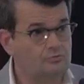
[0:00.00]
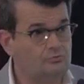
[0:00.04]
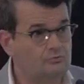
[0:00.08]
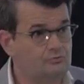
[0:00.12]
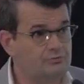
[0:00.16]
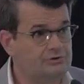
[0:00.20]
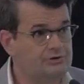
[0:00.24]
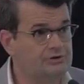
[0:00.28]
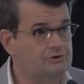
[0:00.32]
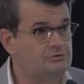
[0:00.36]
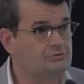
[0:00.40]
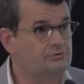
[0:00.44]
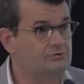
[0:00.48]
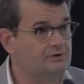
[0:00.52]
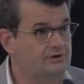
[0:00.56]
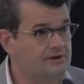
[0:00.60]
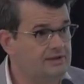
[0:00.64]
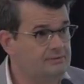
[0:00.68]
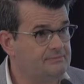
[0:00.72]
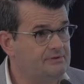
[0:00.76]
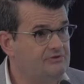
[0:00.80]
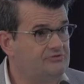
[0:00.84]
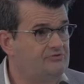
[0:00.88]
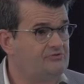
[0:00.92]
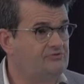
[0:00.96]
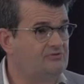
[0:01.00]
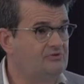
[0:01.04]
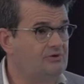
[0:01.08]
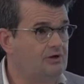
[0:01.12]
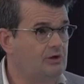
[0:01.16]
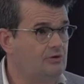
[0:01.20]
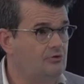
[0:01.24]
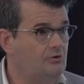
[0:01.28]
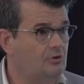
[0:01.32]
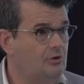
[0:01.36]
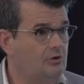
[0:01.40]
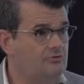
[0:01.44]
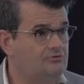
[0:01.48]
Real limits
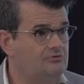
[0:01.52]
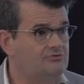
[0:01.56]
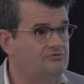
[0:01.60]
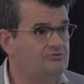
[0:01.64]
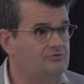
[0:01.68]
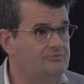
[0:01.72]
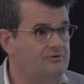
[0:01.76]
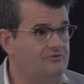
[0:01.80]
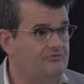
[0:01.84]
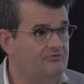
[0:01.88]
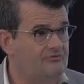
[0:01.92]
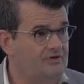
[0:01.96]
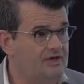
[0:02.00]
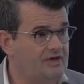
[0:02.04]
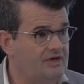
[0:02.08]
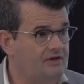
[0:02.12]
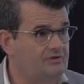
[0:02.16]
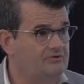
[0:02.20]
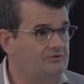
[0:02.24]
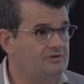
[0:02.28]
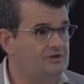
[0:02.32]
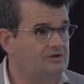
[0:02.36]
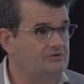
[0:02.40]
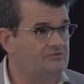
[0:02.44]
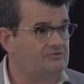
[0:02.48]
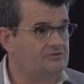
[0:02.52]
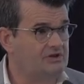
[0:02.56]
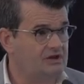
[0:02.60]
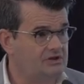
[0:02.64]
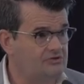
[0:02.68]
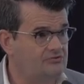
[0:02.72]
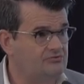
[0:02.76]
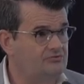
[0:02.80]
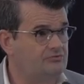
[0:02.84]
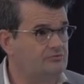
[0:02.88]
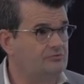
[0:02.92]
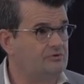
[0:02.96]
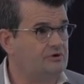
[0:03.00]
are not to be found in
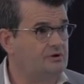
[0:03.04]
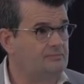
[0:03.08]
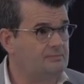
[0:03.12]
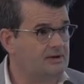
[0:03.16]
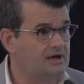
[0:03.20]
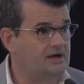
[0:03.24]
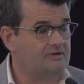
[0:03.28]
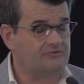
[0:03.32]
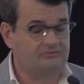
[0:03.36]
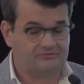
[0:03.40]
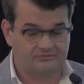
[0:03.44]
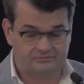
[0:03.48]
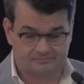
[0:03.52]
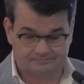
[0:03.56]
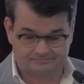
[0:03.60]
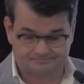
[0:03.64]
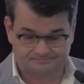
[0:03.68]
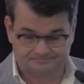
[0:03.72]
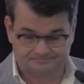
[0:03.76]
textual commands.